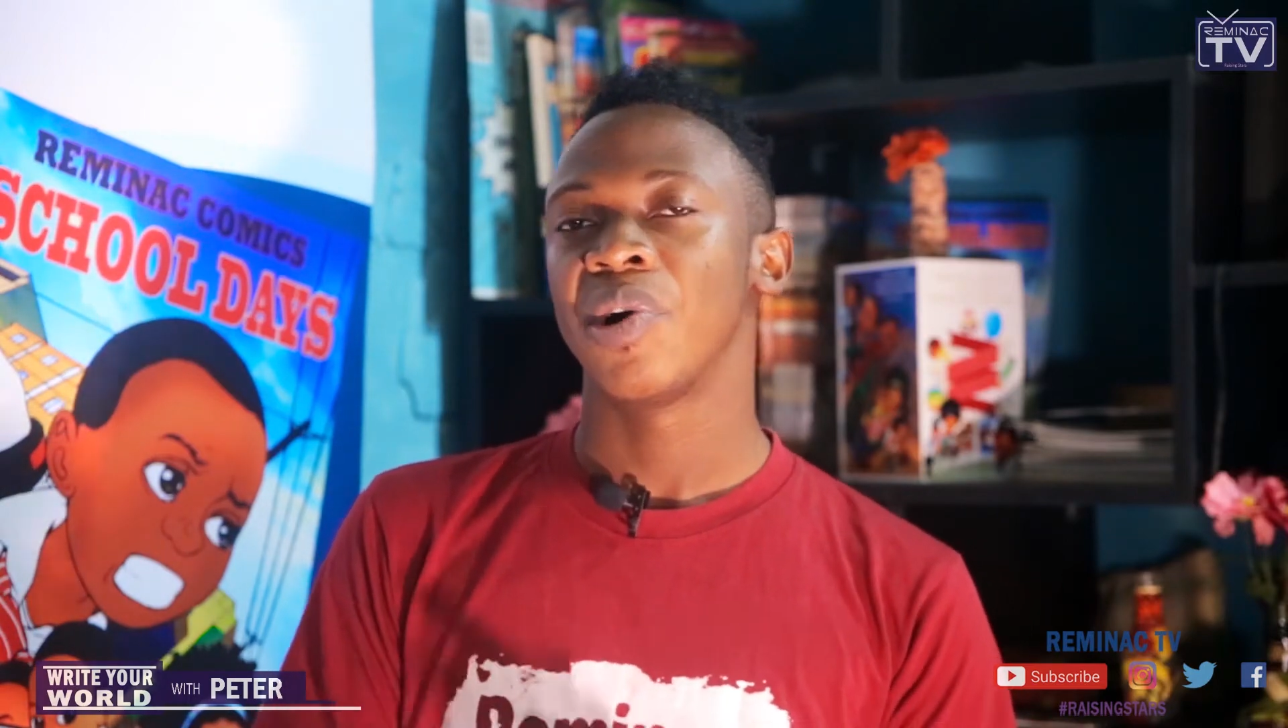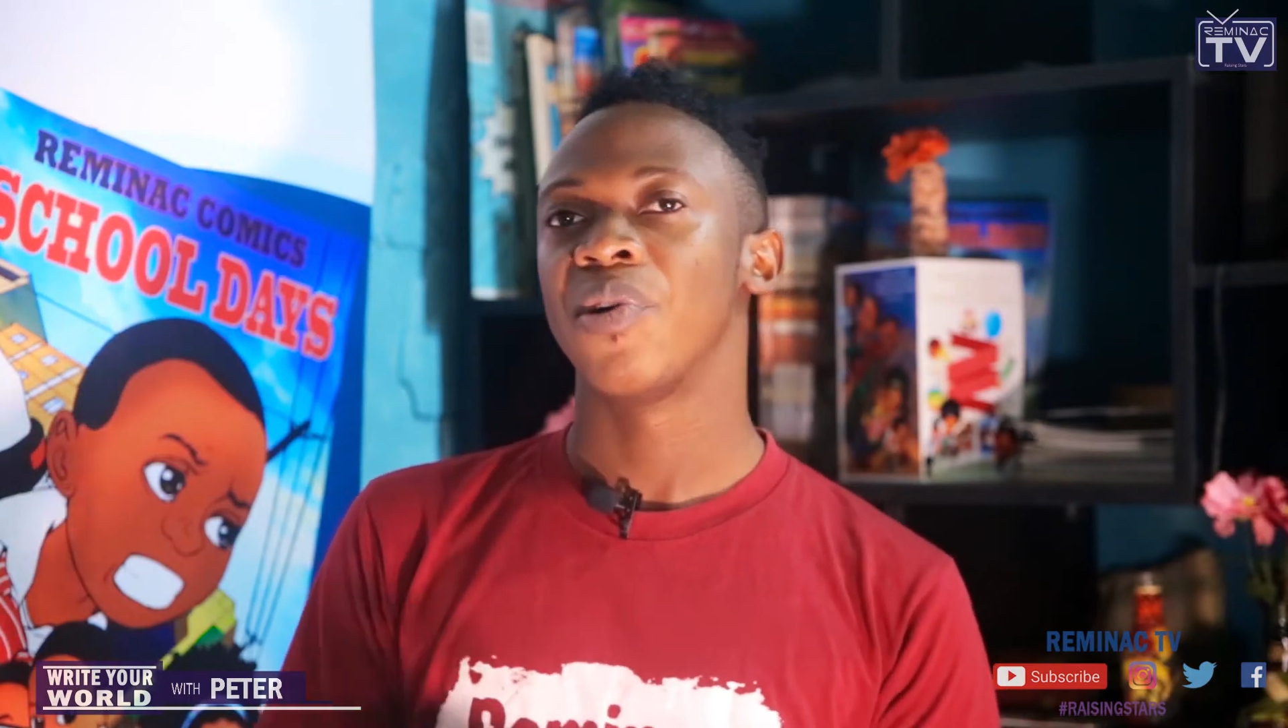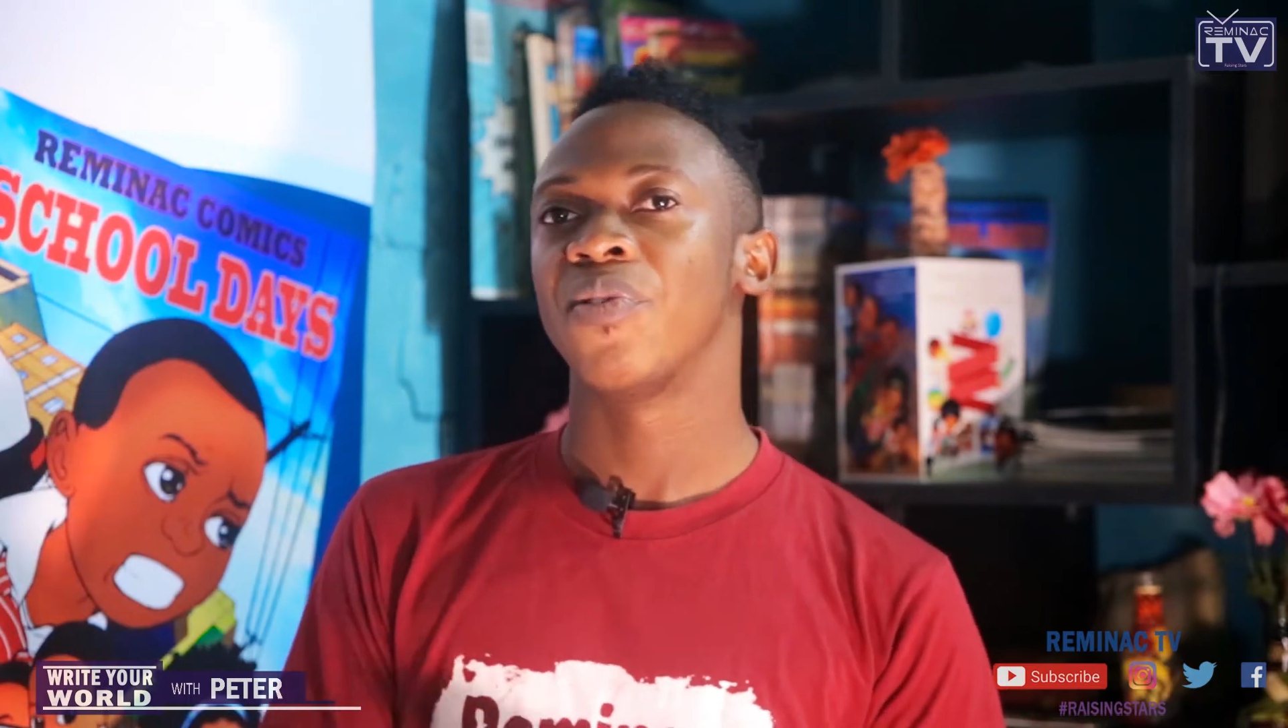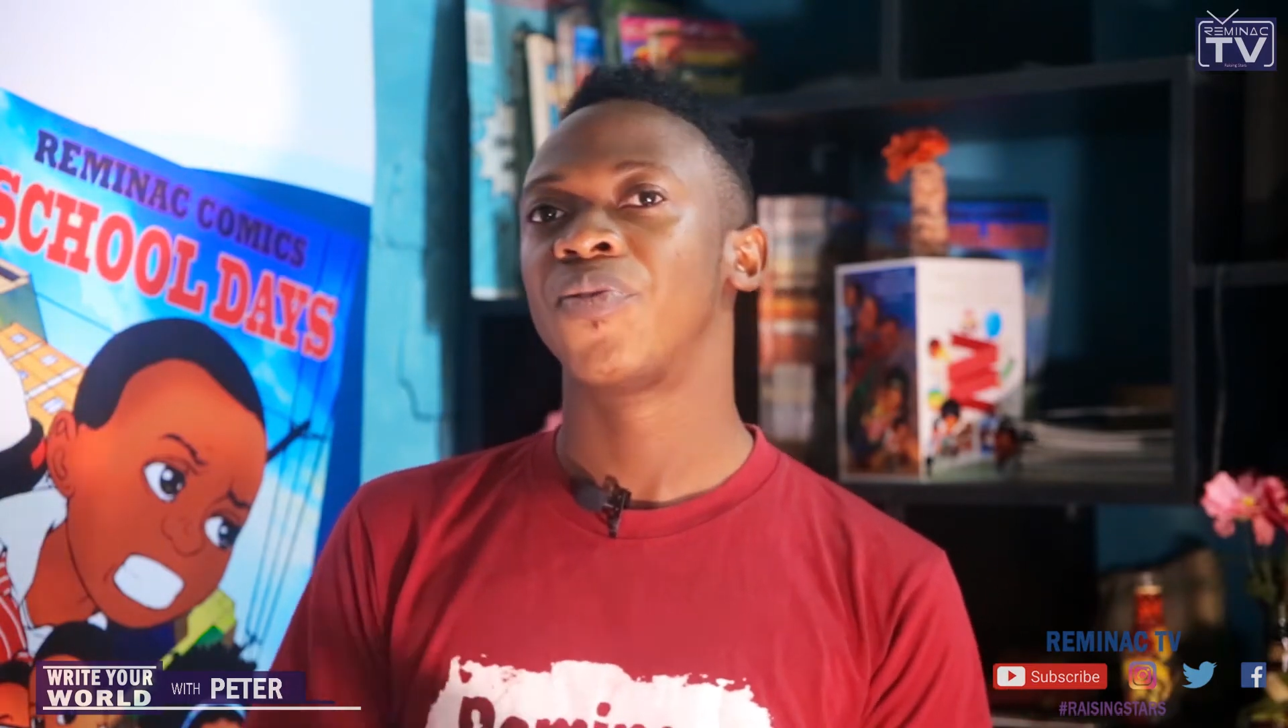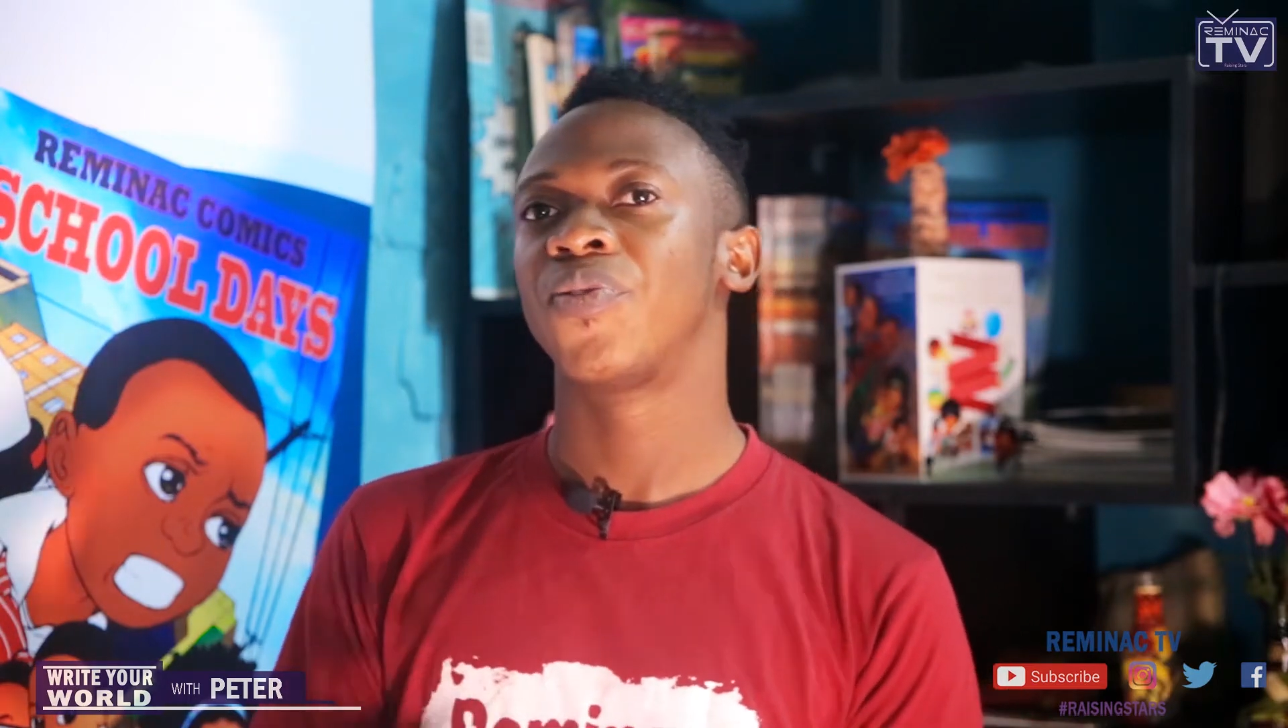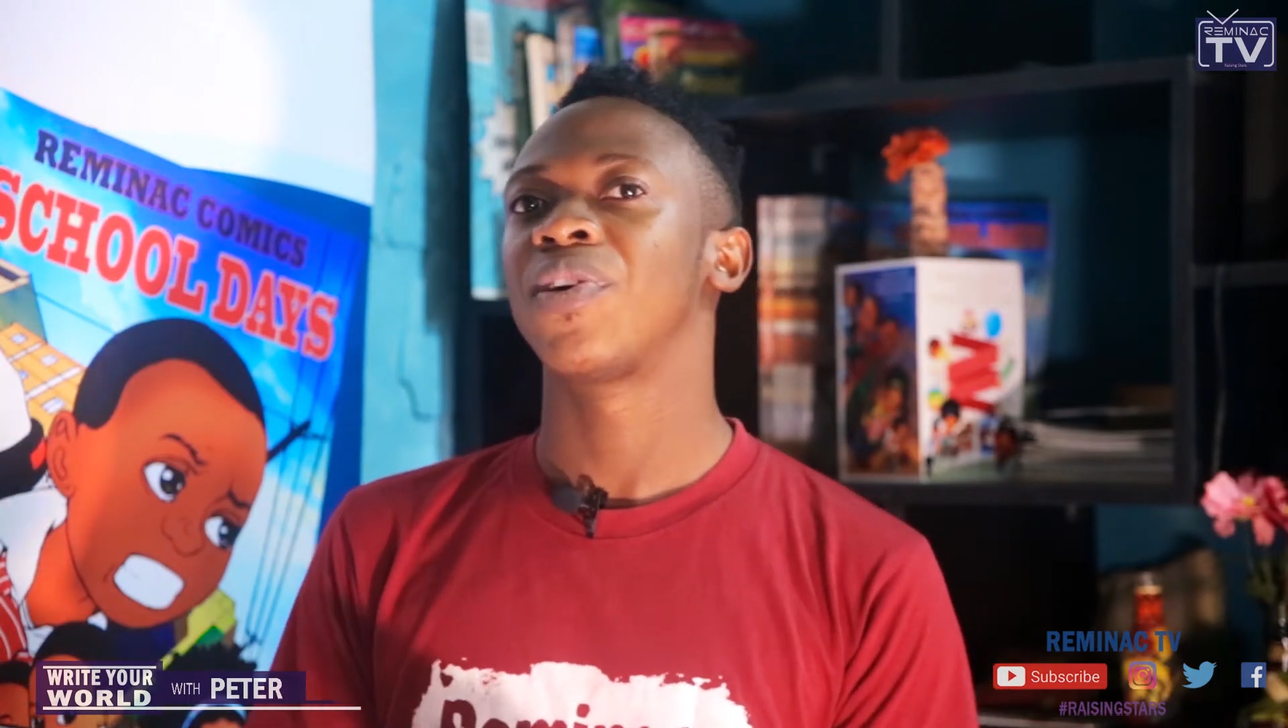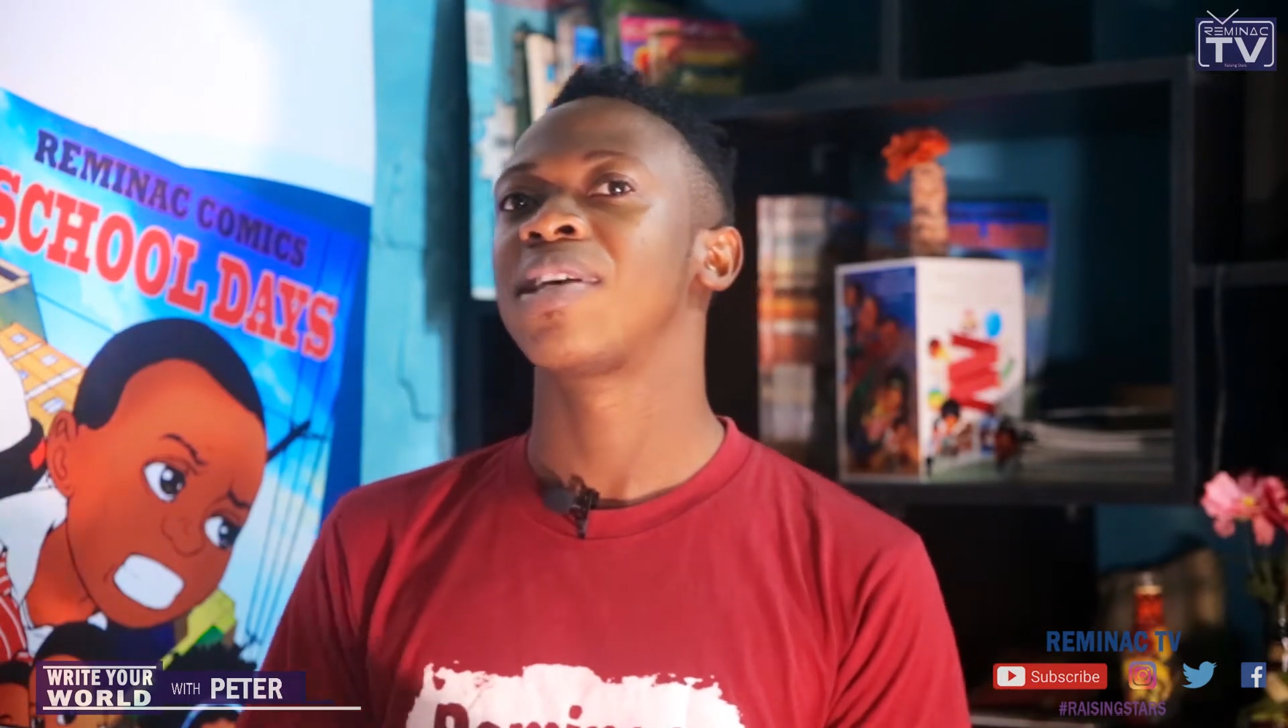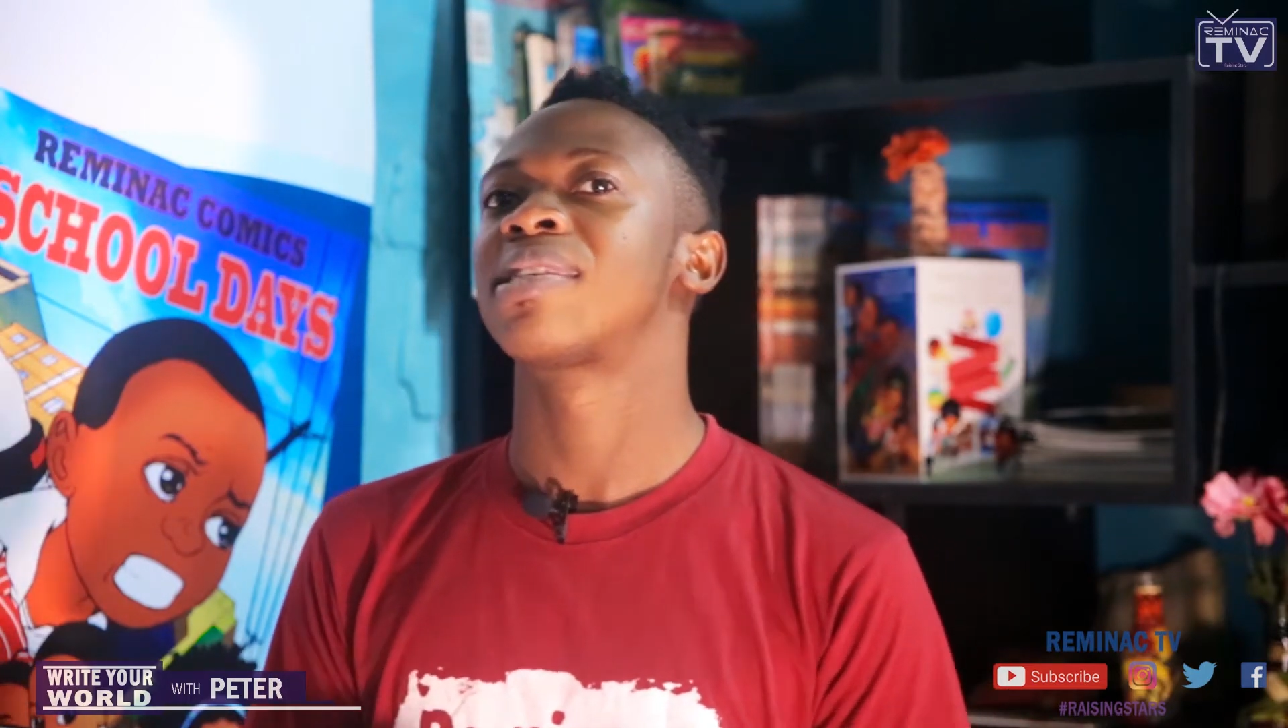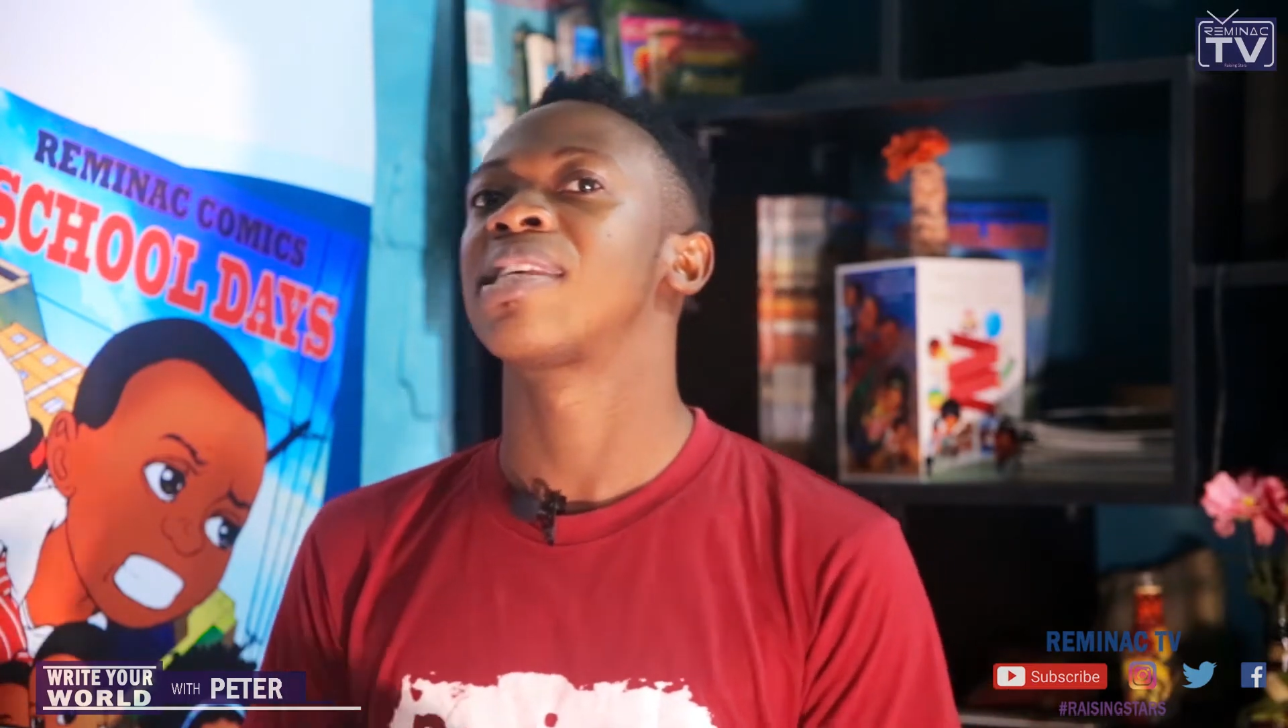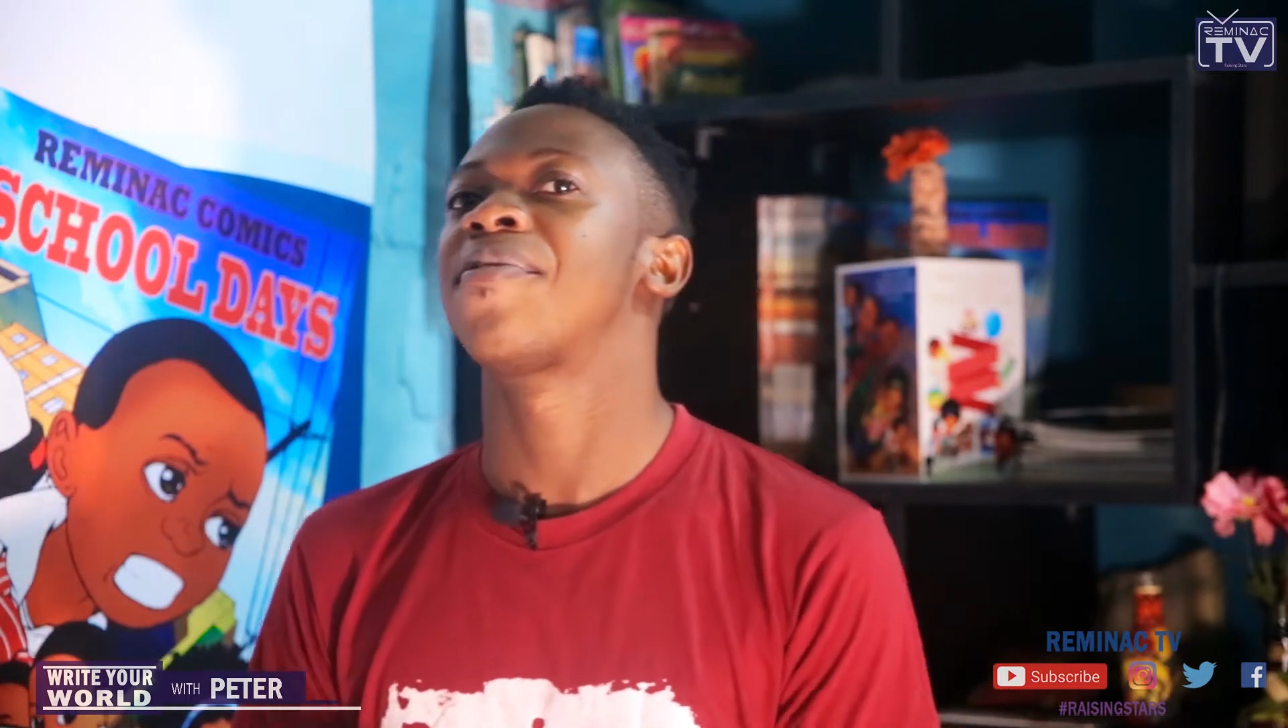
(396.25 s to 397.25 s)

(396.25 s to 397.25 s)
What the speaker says: of its